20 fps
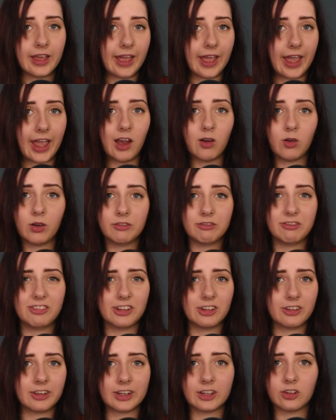how I'm
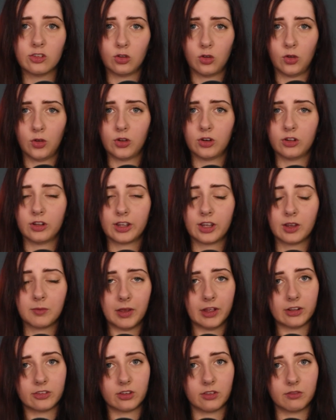feeling internally
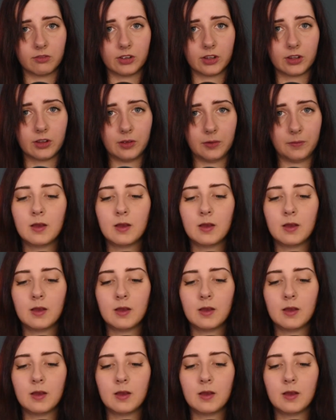about something.